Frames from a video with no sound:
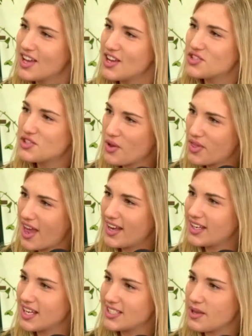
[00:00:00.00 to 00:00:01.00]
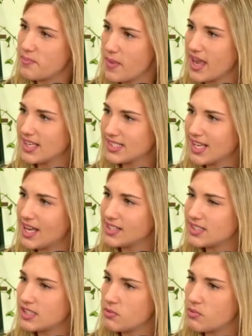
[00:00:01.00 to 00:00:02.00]
So then does it make
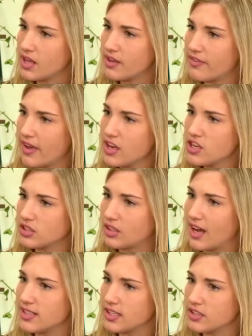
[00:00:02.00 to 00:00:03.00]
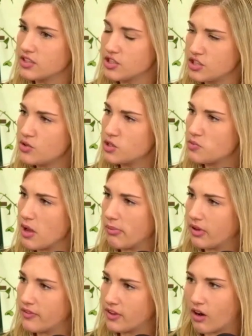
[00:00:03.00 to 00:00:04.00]
sense to be evangelizing to Jewish
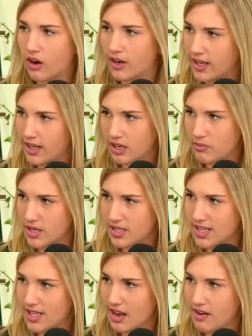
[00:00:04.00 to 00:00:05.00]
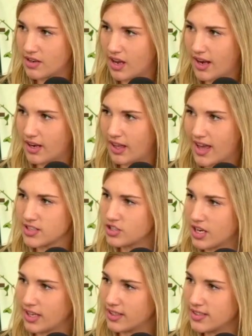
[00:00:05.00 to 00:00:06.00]
people if they're already going to be saved at a last
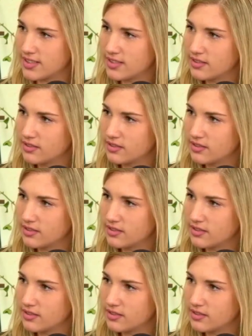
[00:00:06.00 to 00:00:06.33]
chance?